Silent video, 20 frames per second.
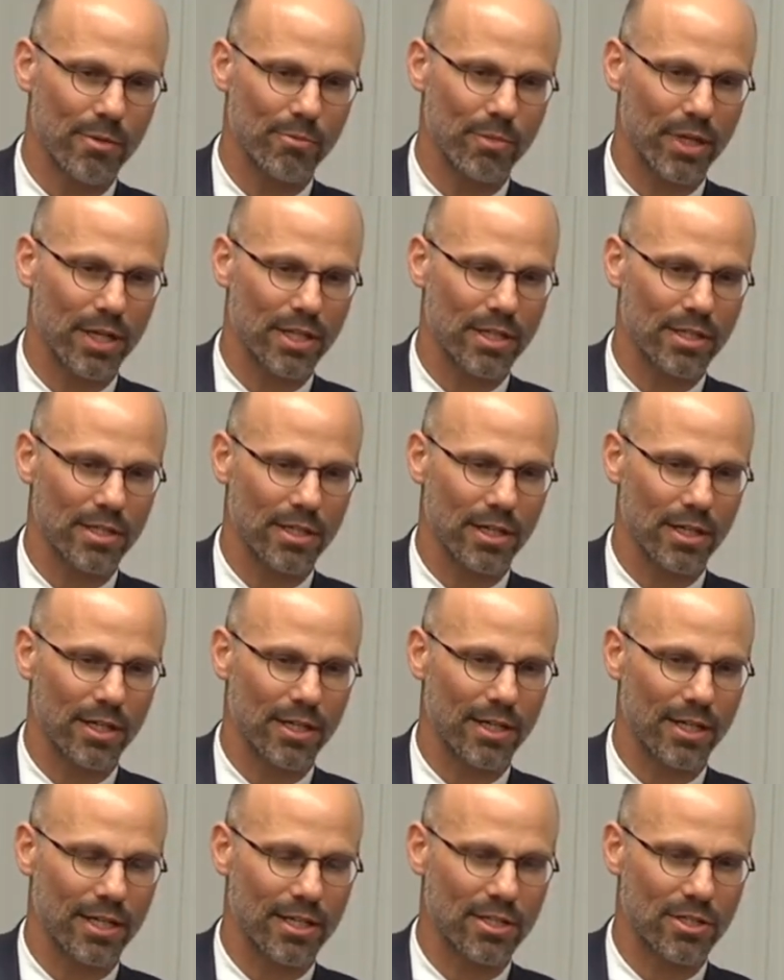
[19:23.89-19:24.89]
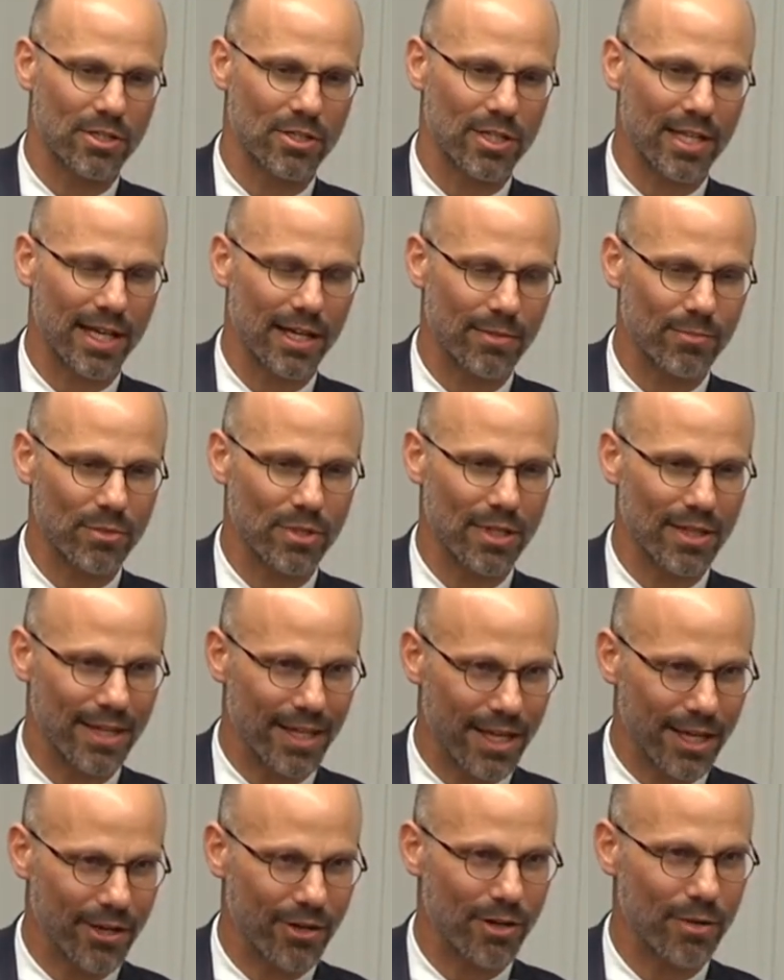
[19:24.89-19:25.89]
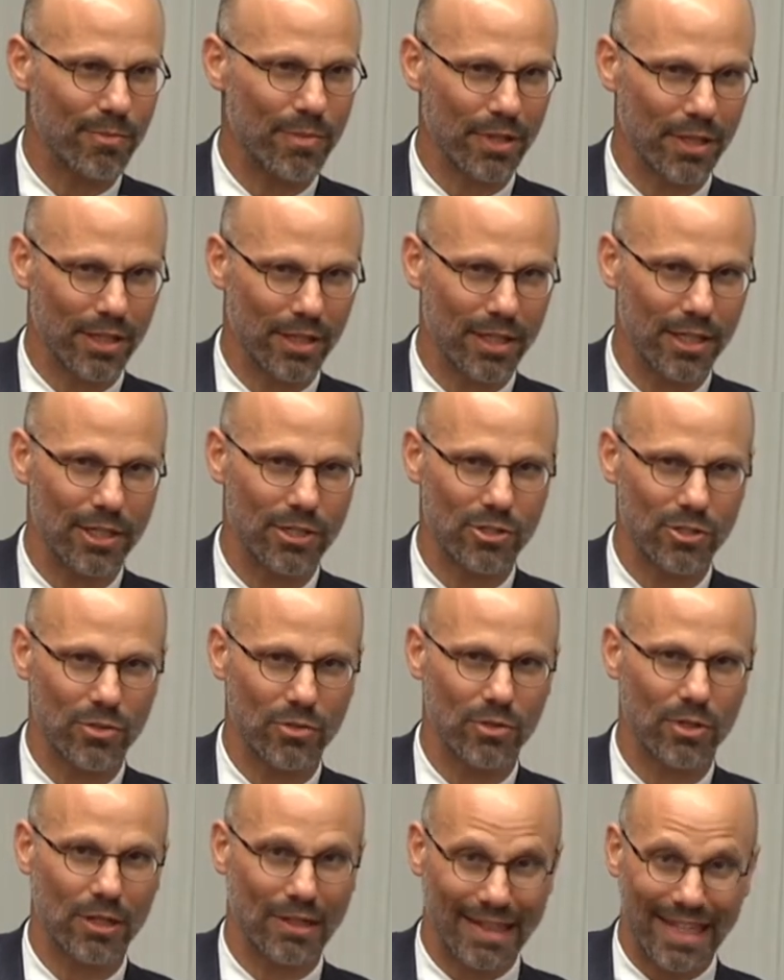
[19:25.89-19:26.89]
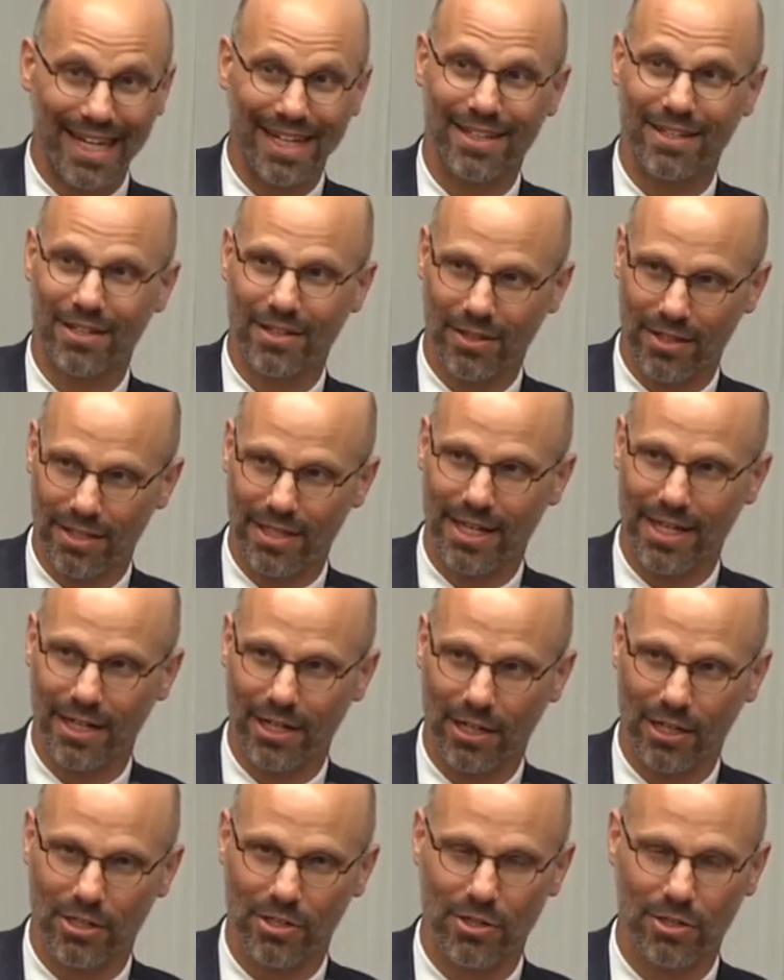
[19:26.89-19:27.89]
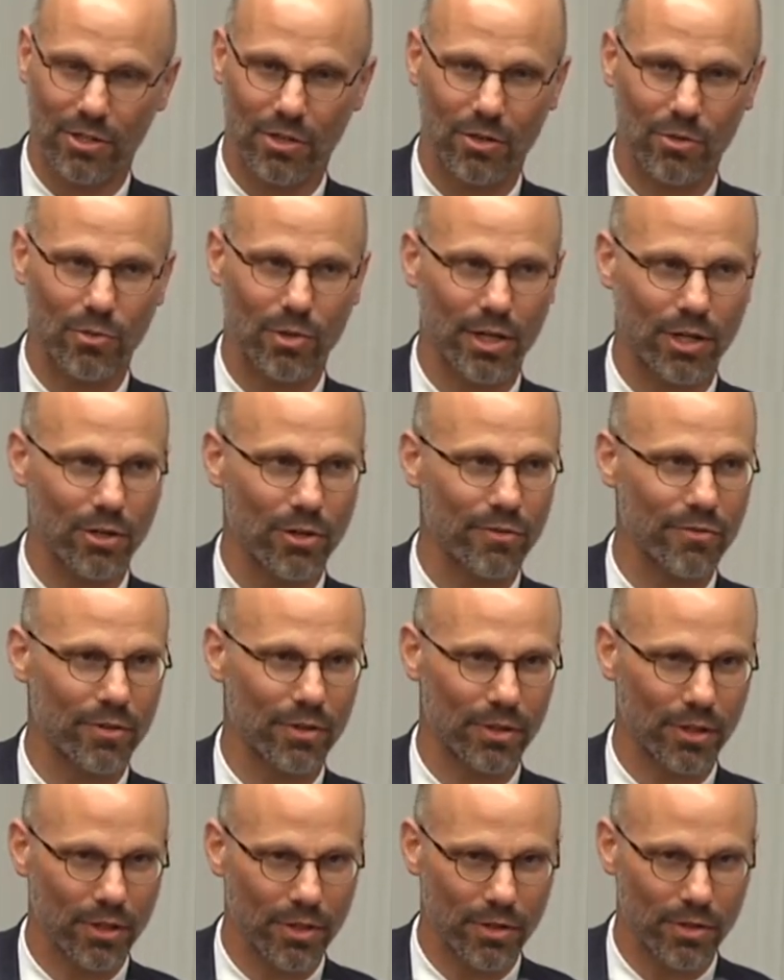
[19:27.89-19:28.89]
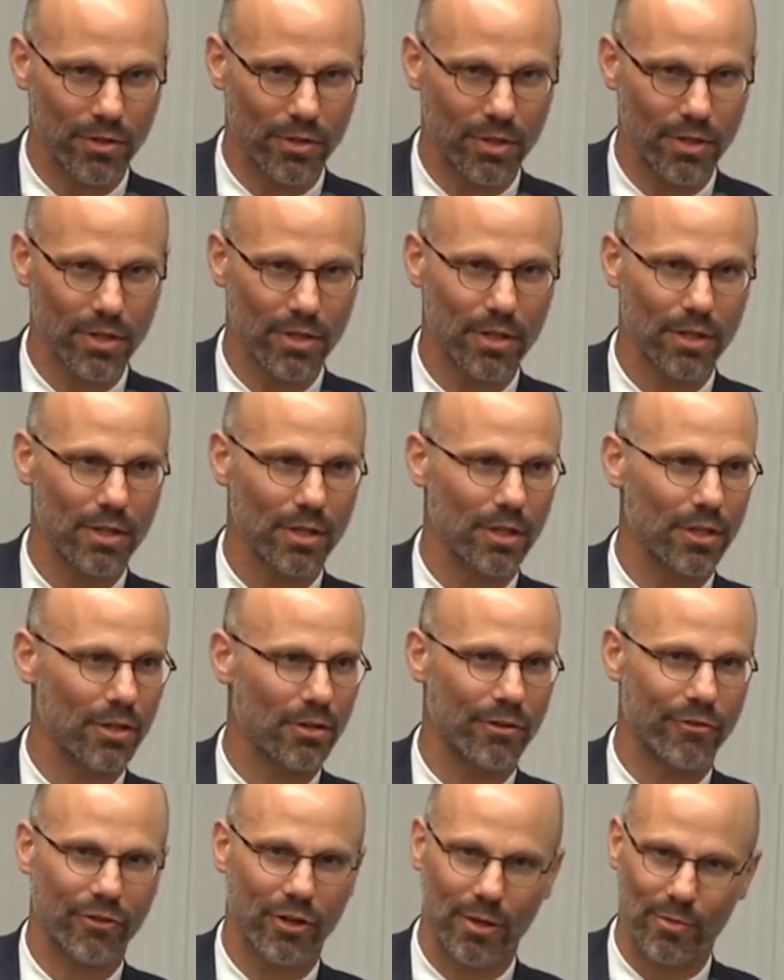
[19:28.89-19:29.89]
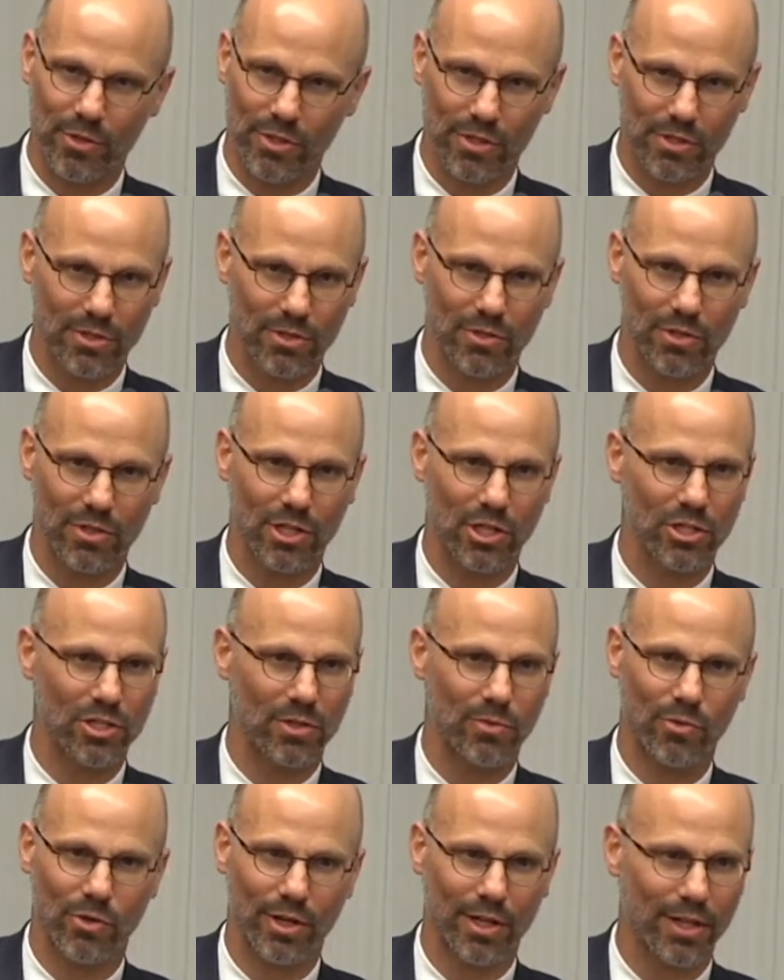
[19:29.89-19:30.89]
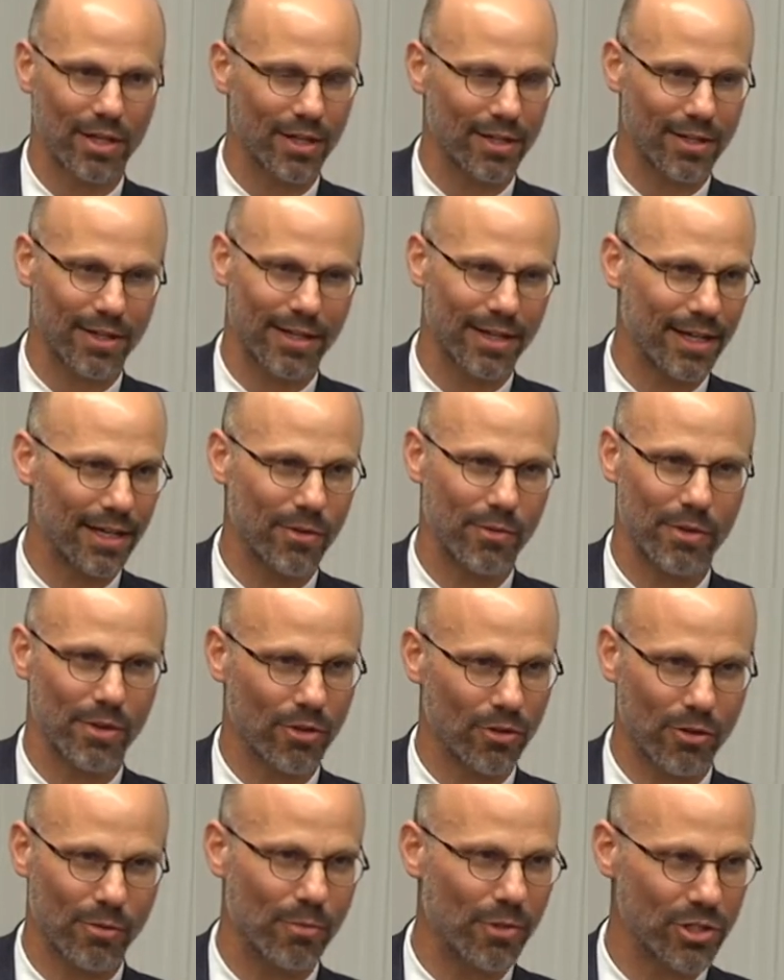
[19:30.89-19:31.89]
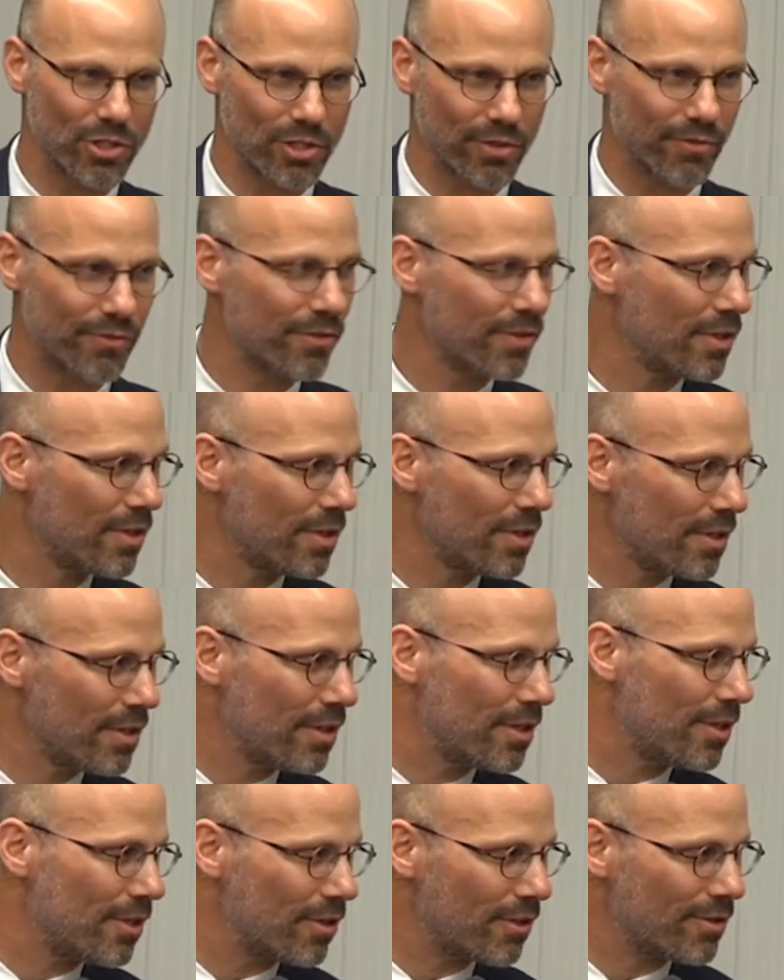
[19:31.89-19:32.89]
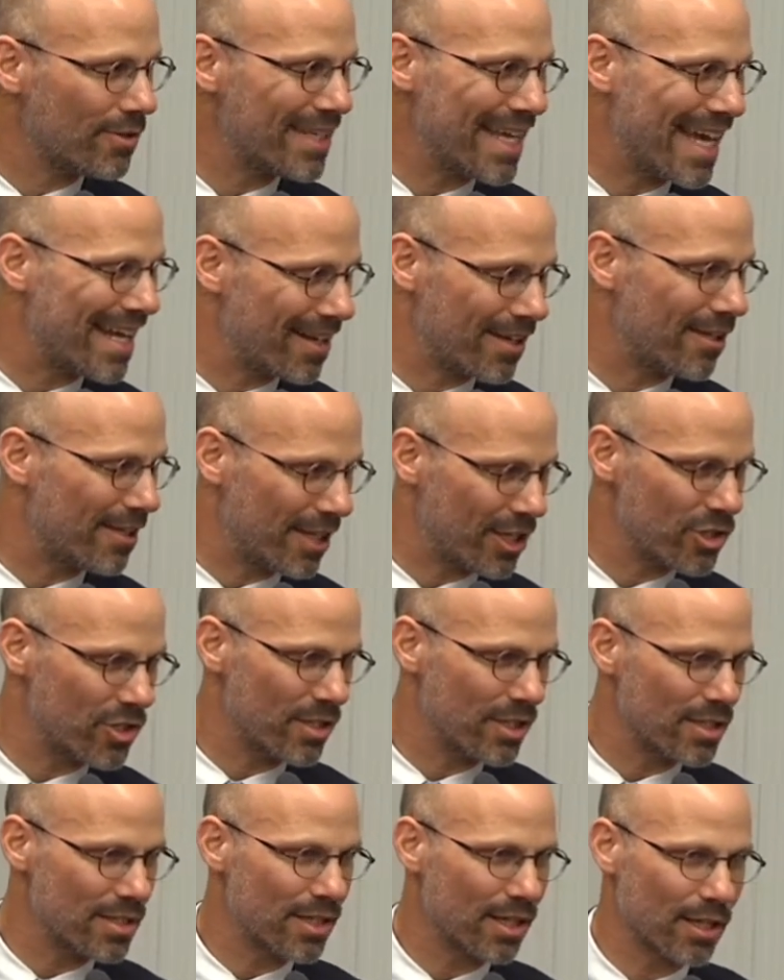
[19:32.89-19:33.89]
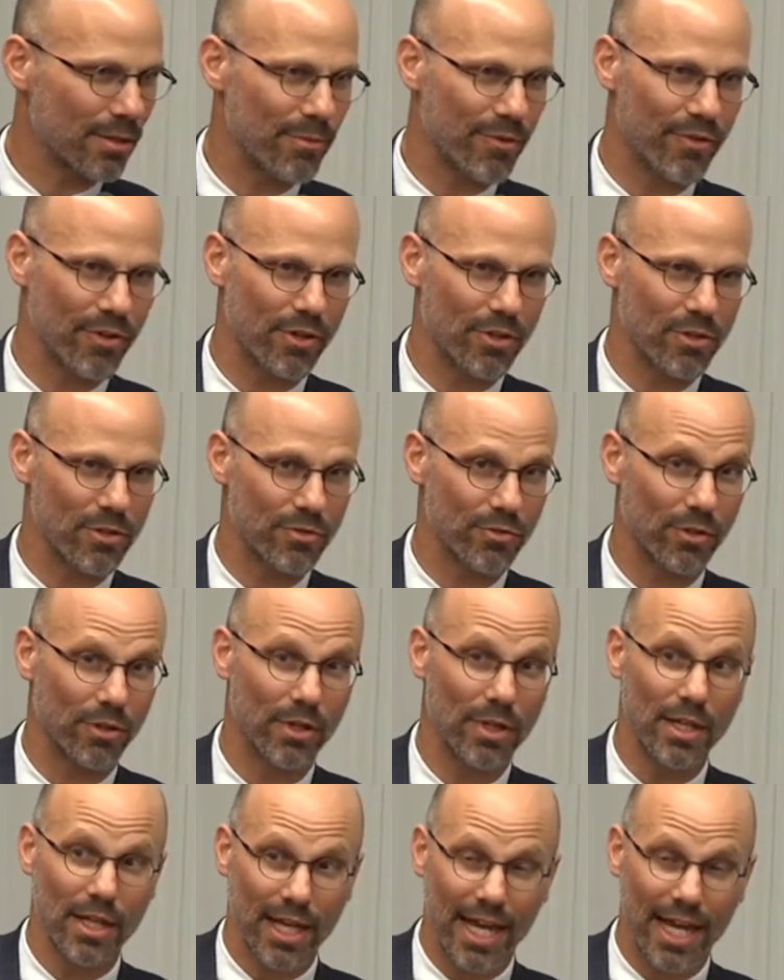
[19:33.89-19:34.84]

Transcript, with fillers: But it's uh, it's tapped to their ability to collect the data because you don't want to overload, you know, a farmers association working on cacao with a whole bunch of you know, data collection. It's not going to be very useful.